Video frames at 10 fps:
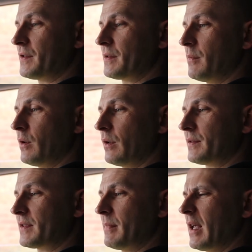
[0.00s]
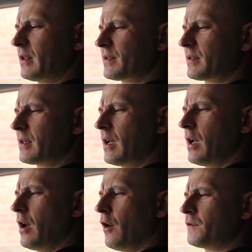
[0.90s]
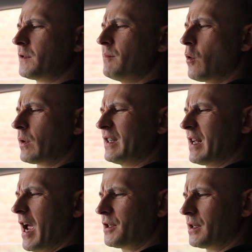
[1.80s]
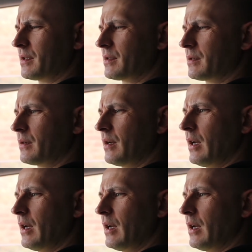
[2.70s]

smells of smoke and ashes.